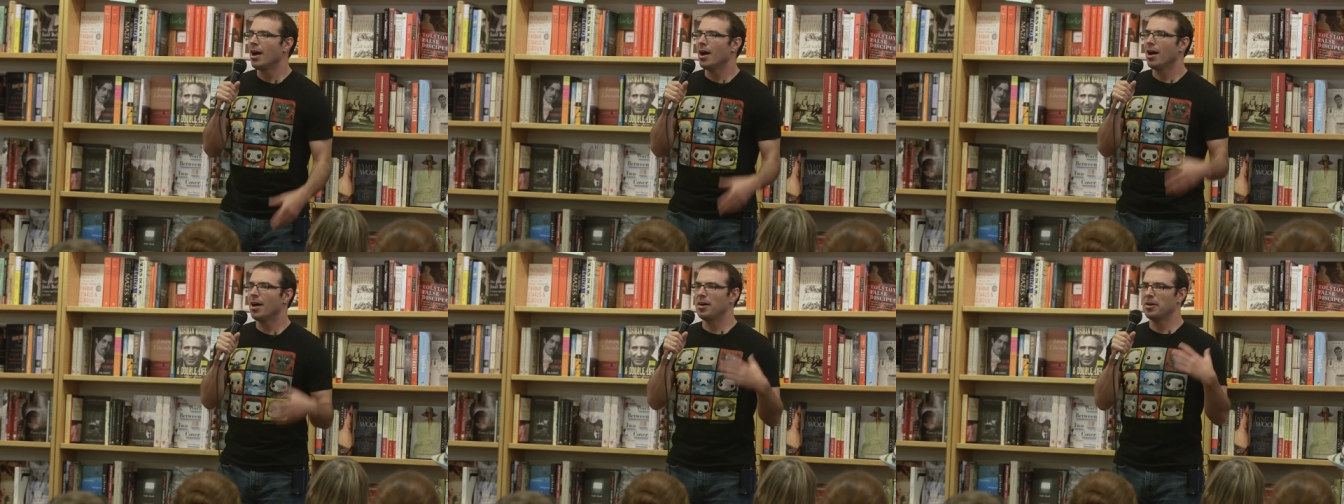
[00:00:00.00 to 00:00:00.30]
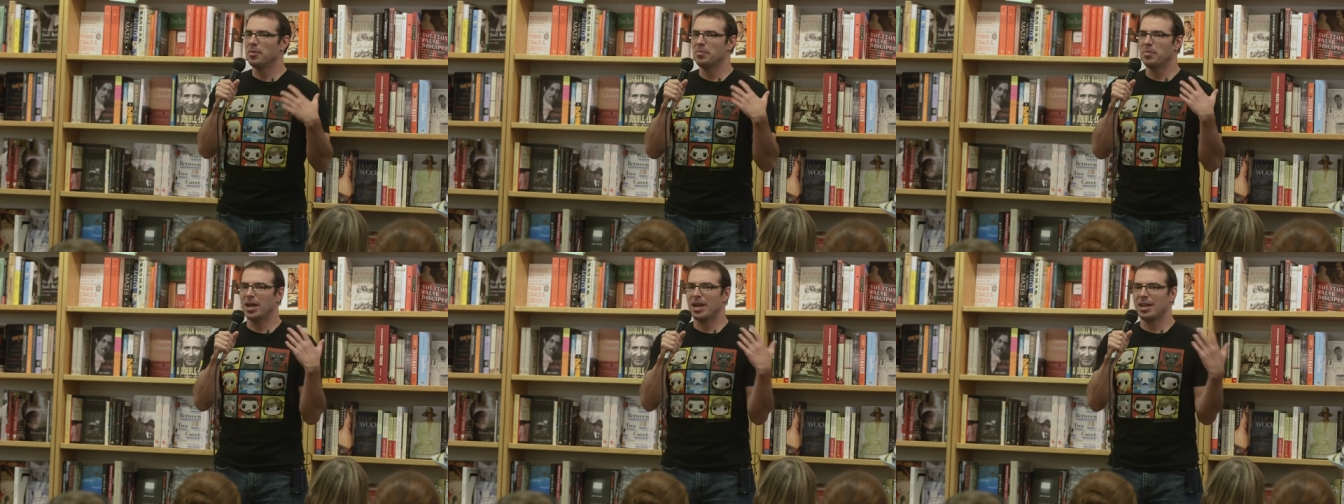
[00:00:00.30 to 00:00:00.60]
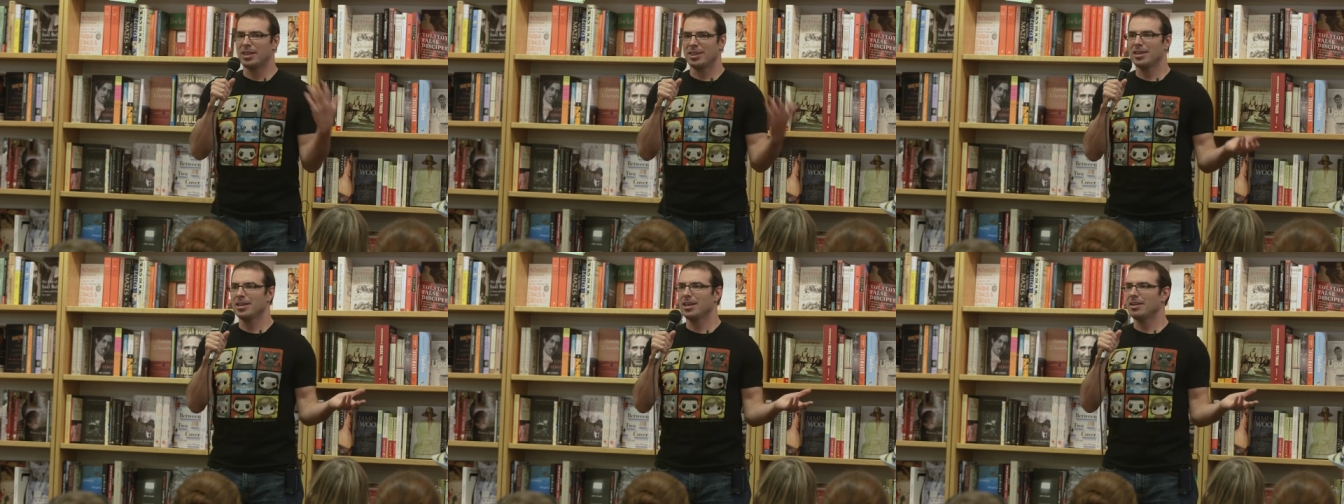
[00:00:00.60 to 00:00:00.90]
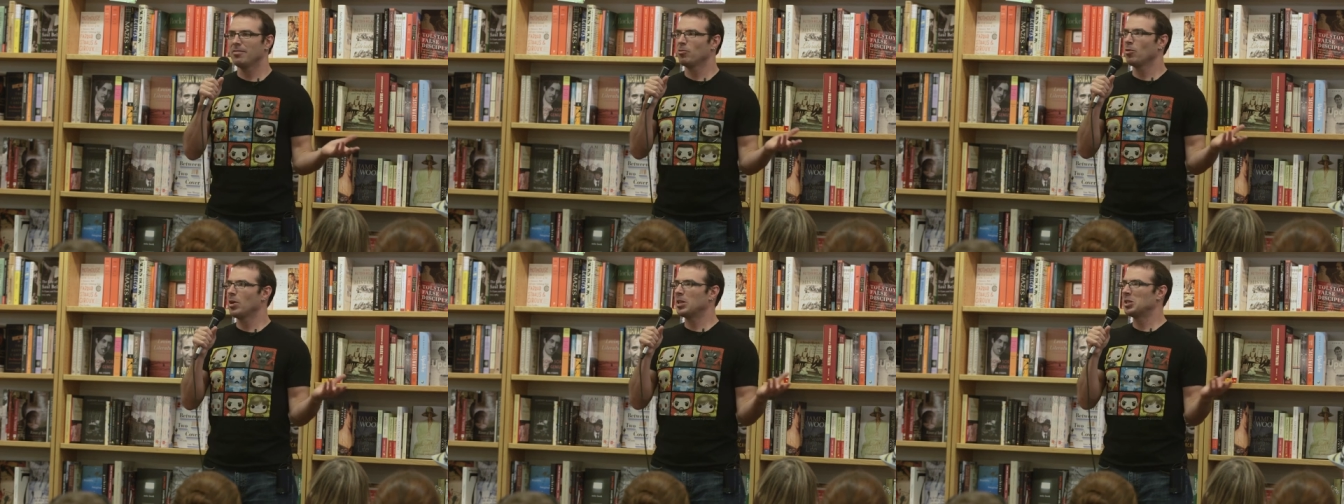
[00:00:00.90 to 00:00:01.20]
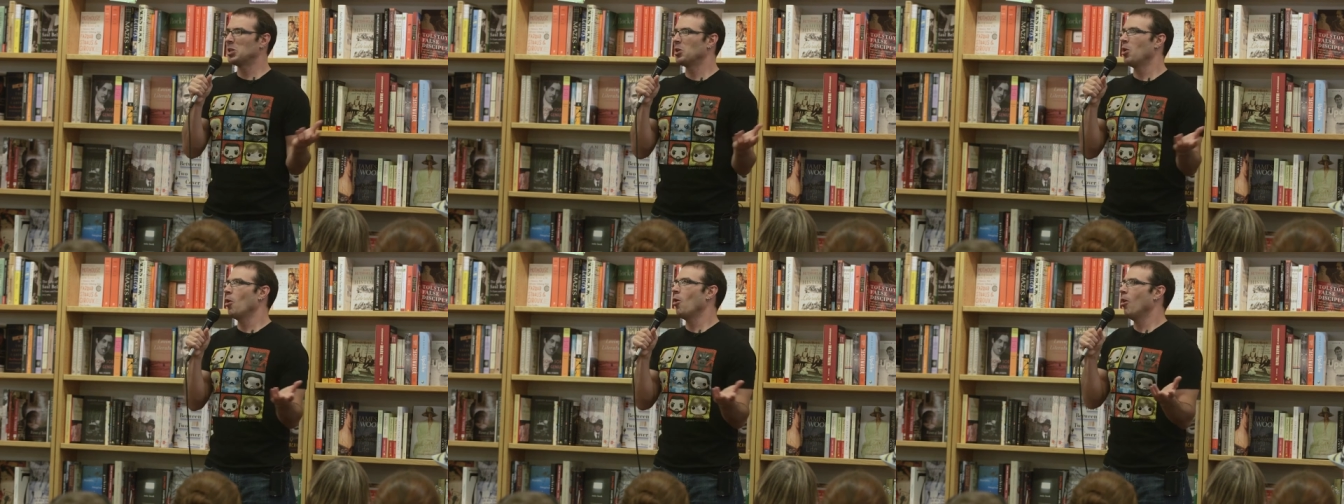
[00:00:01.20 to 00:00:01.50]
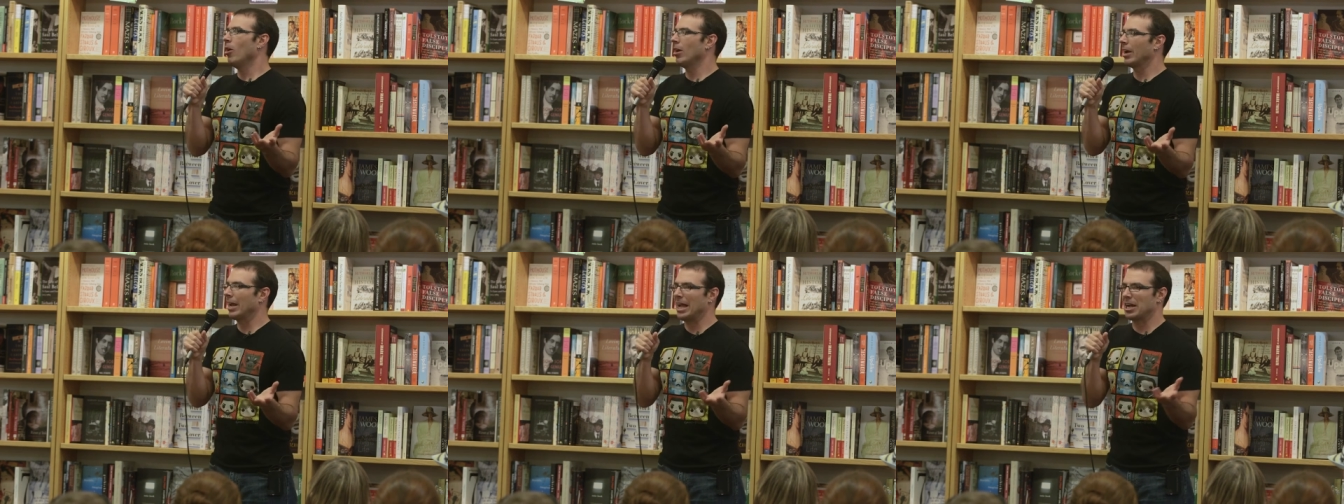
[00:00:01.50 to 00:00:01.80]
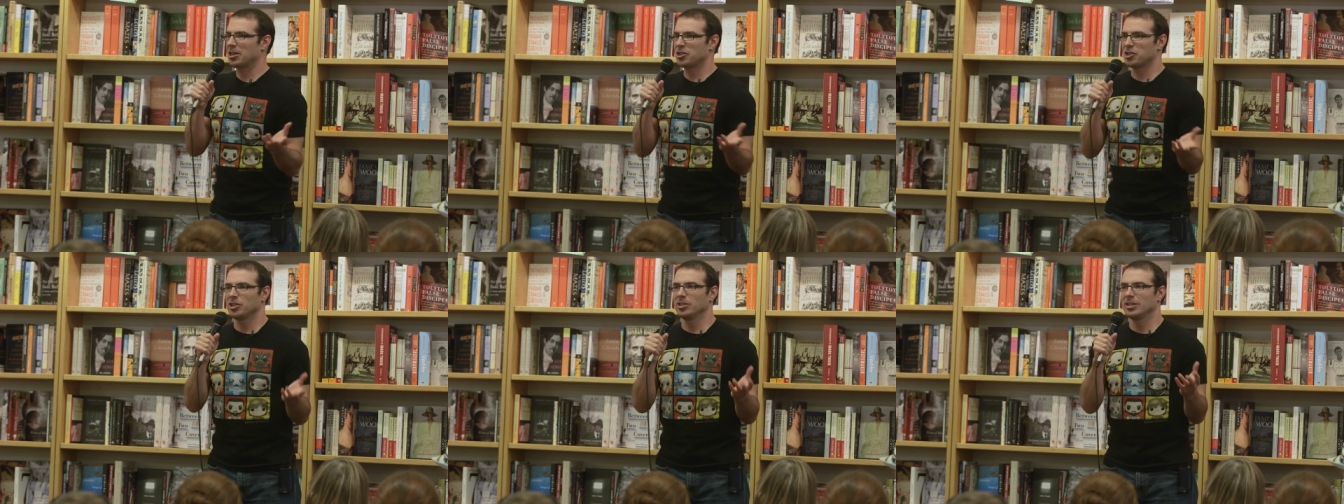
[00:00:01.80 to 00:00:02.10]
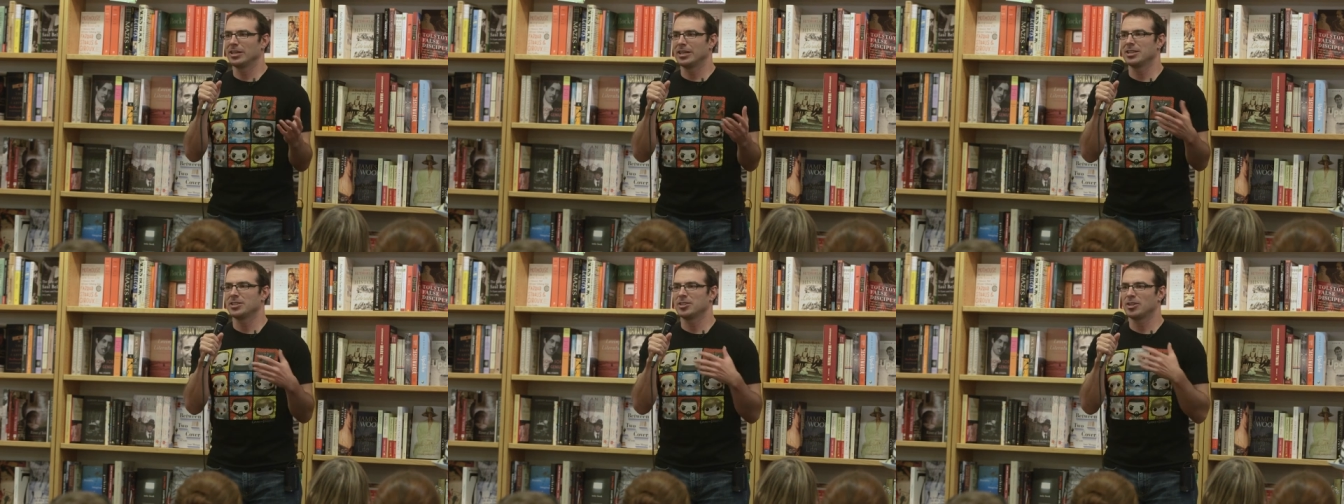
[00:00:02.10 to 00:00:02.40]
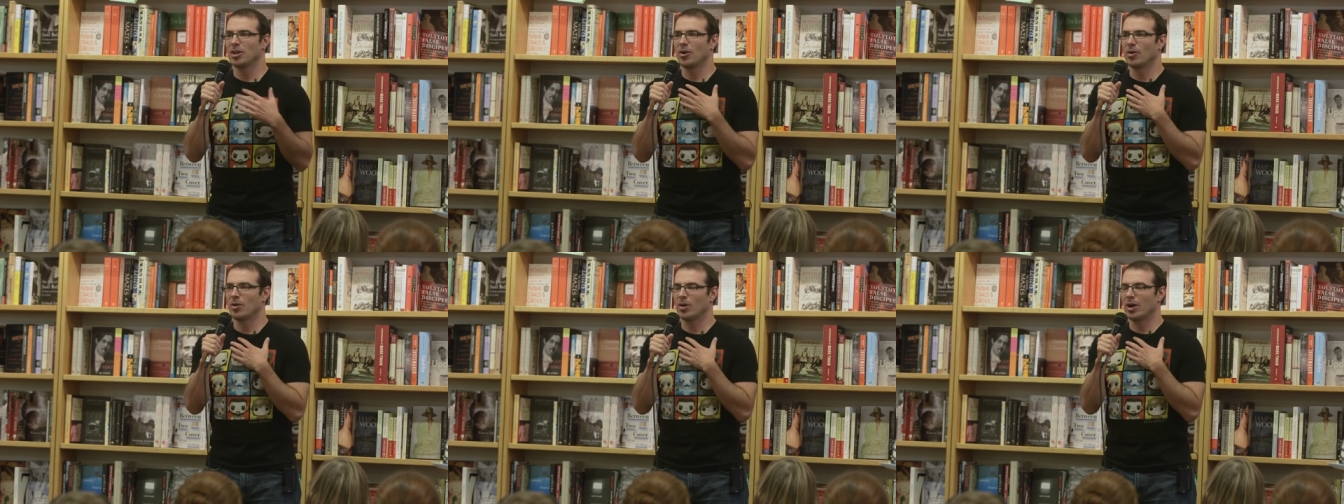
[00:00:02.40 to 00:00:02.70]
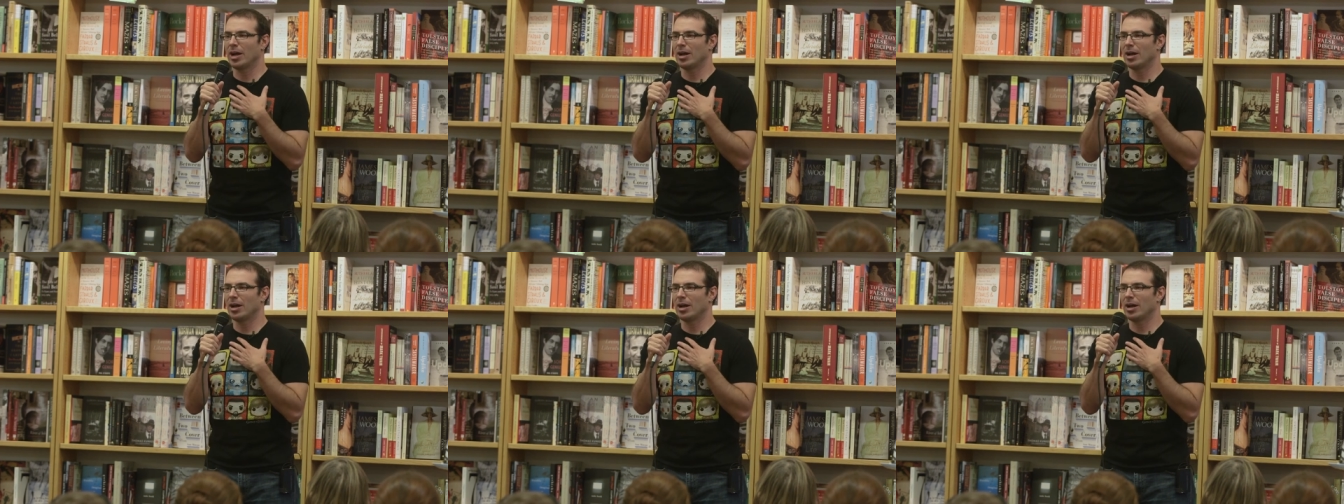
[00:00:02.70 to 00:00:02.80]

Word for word: Um, I think I've run long actually, so.